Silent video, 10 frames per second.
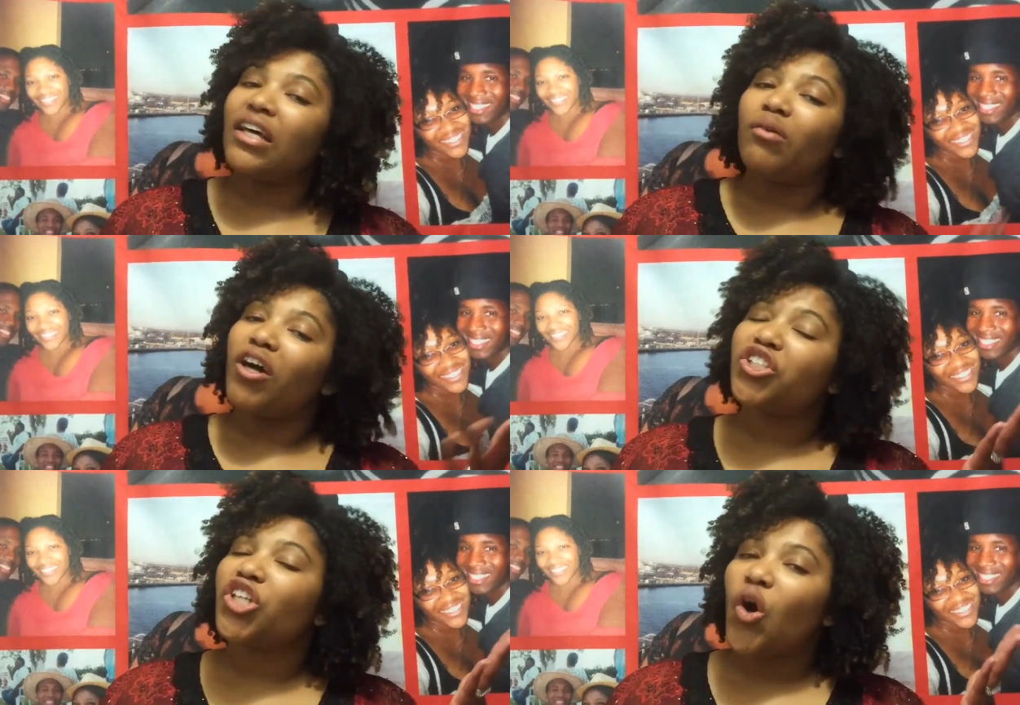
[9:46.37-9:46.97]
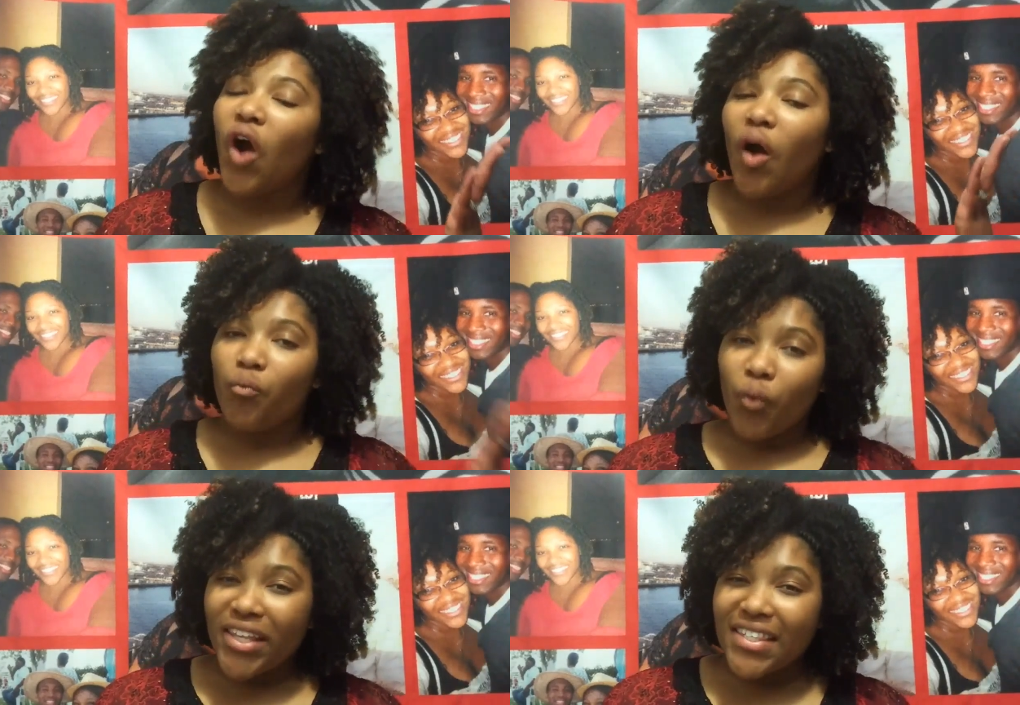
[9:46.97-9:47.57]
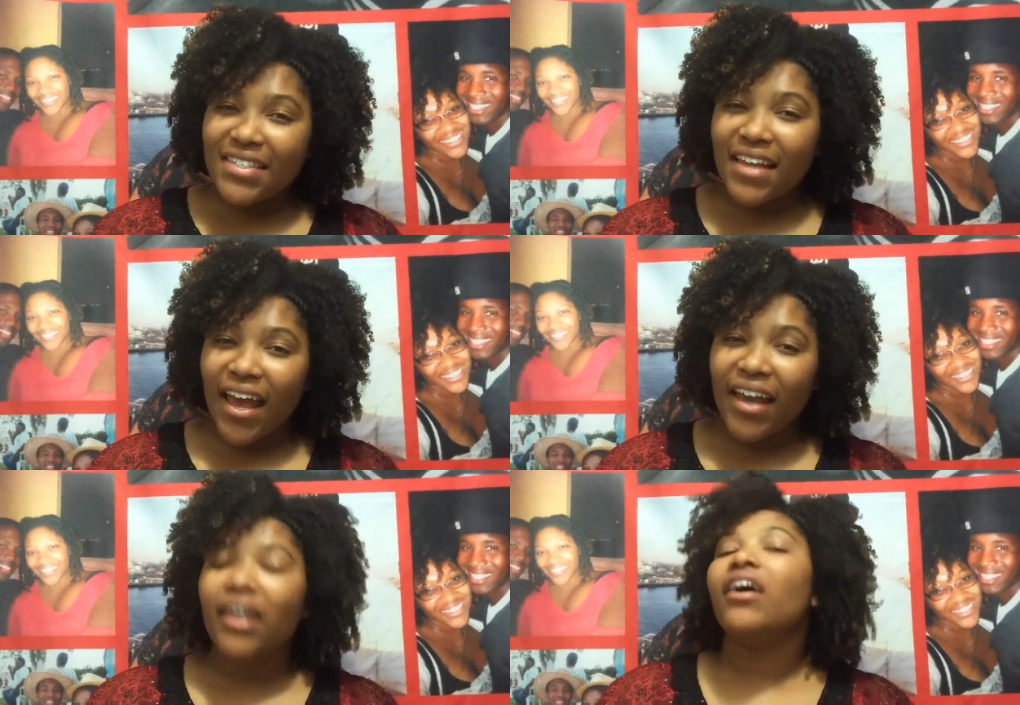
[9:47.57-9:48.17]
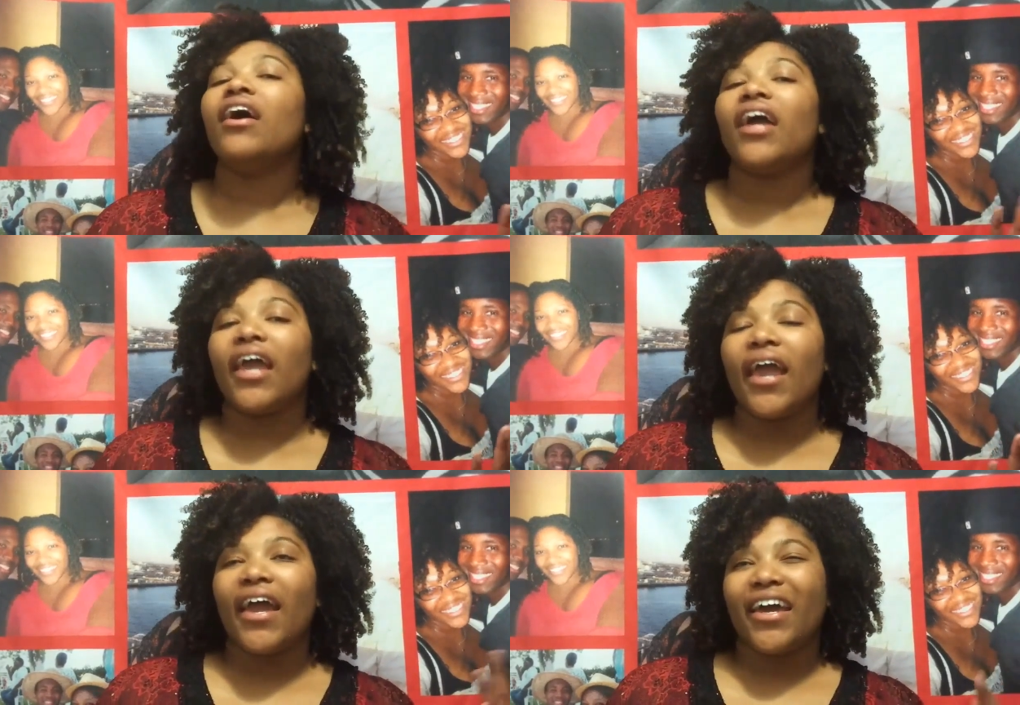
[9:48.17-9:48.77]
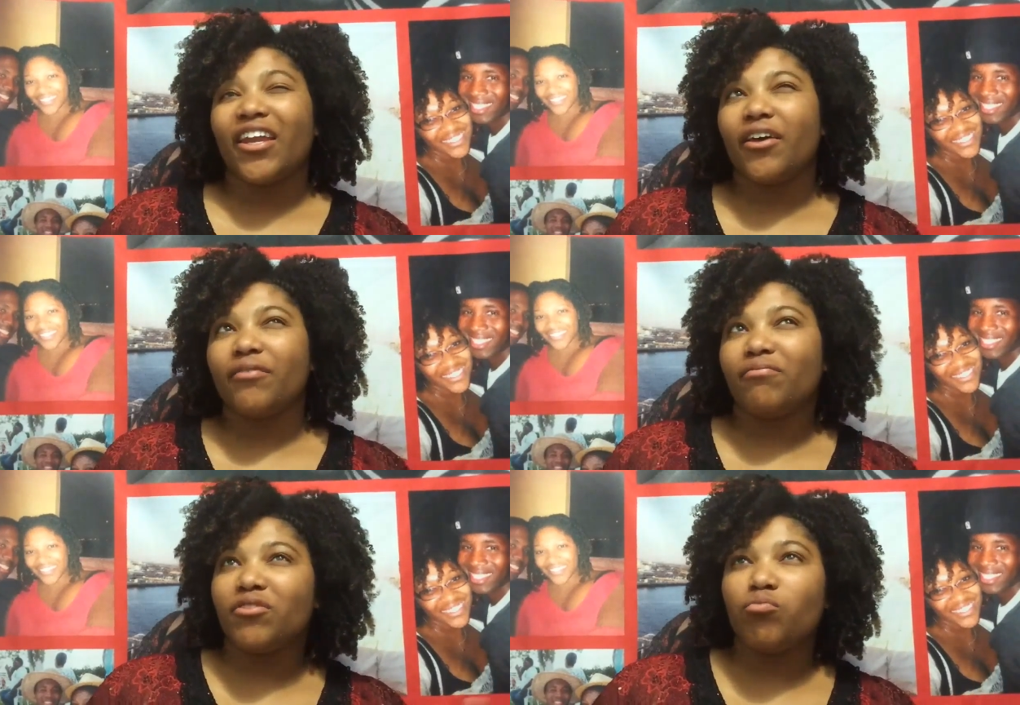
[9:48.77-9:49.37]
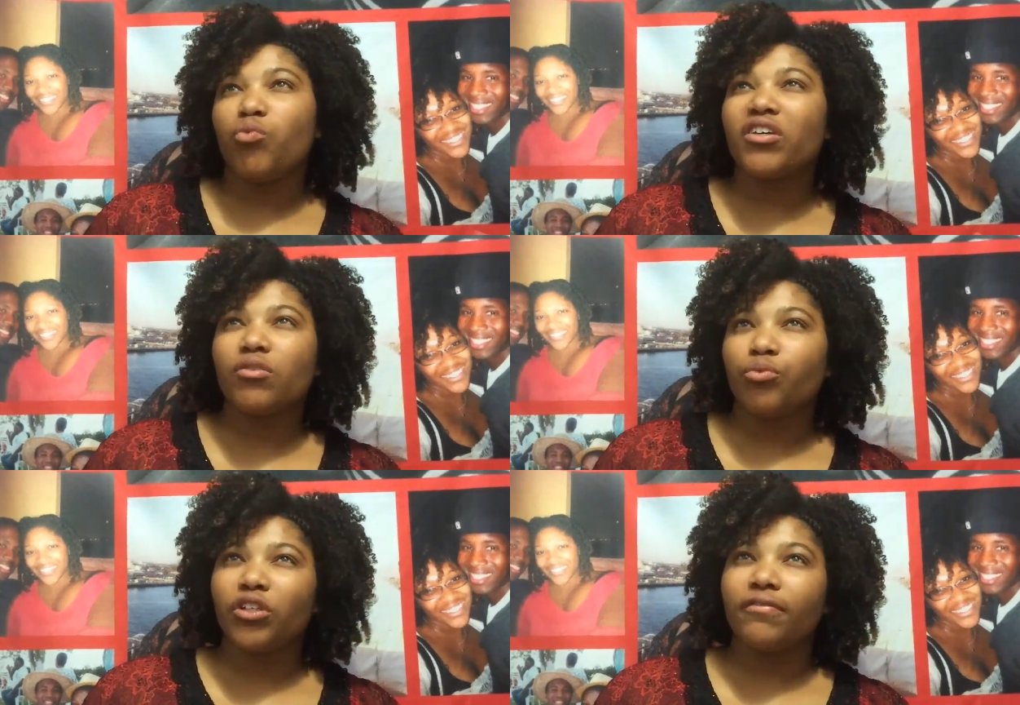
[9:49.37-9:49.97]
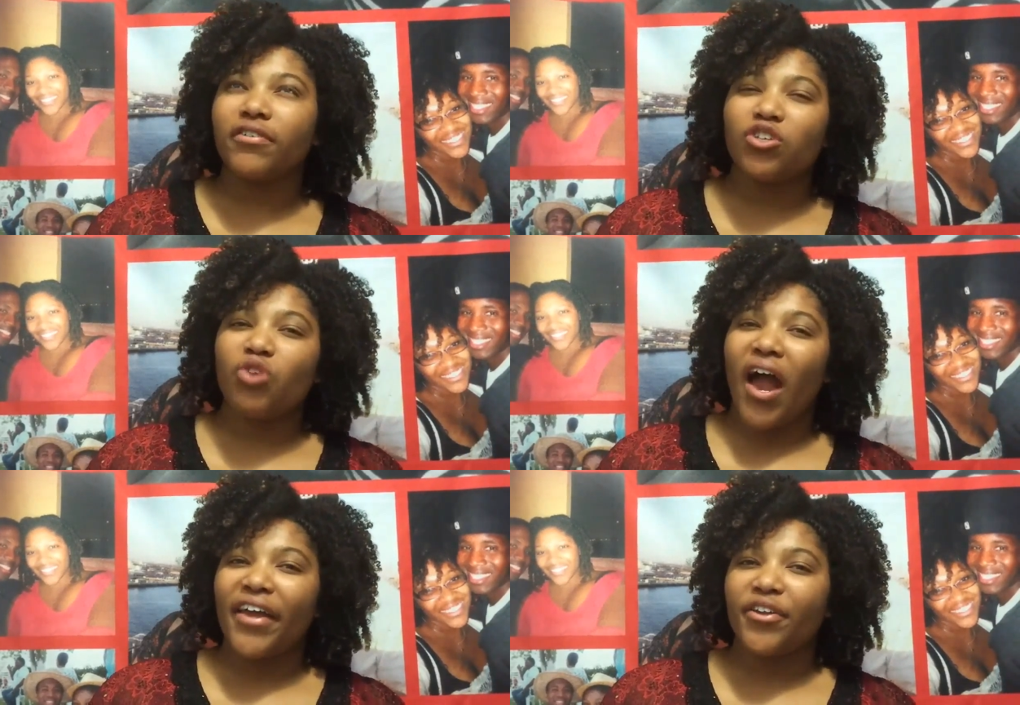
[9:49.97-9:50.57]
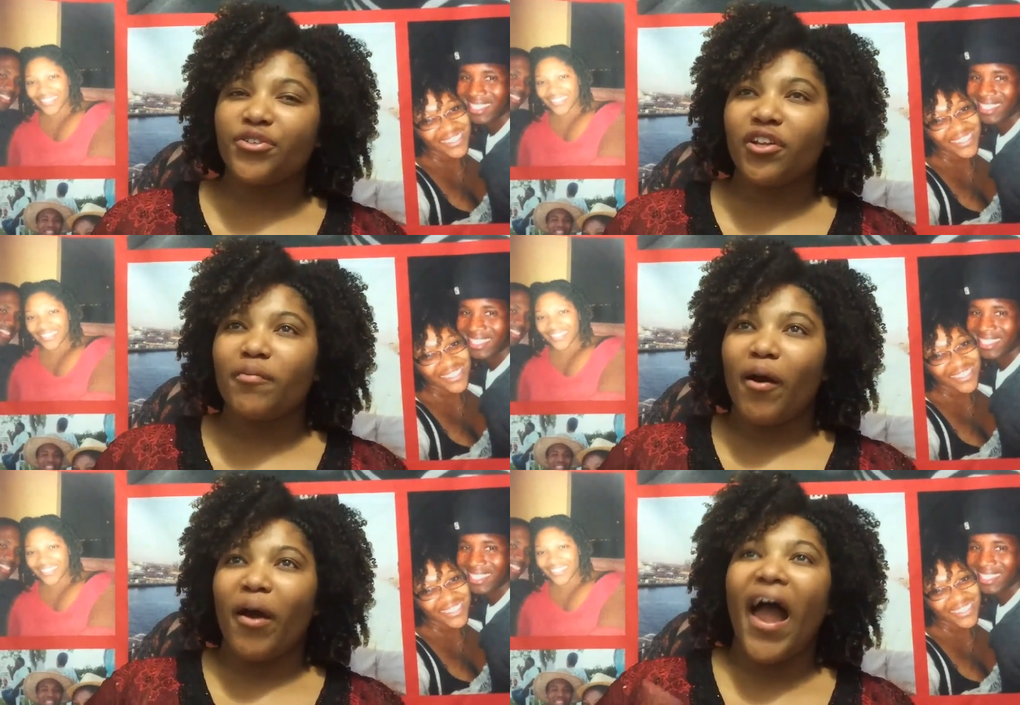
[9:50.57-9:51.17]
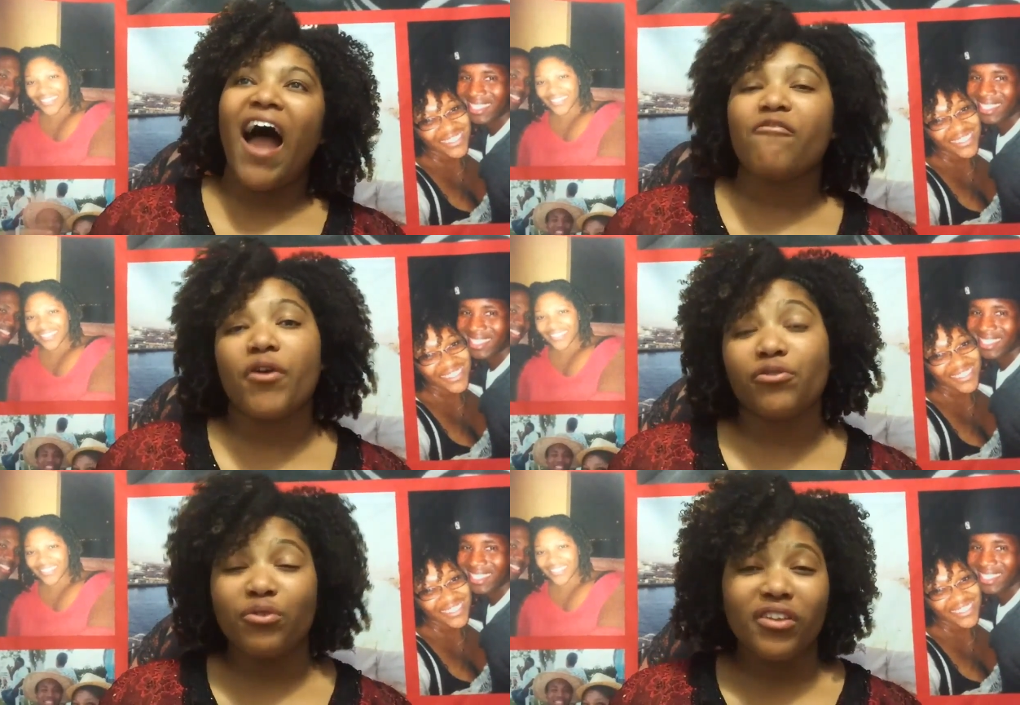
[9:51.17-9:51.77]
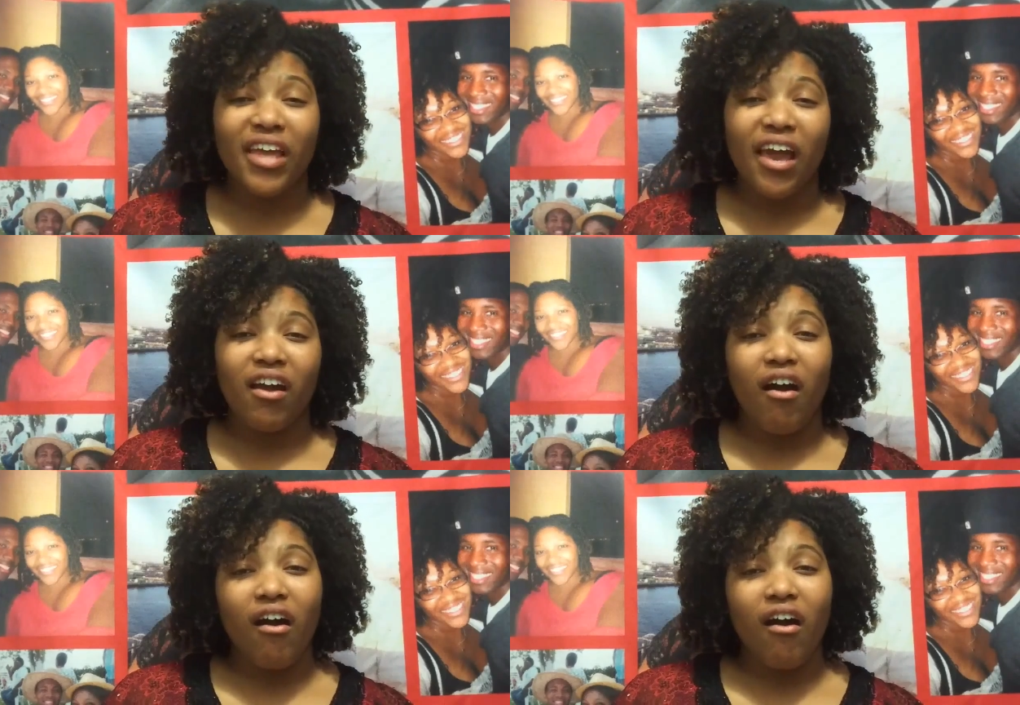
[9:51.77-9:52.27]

Speaker 1: did the wash and go on Wednesday, and it wasn't really fully dry until about halfway through the day.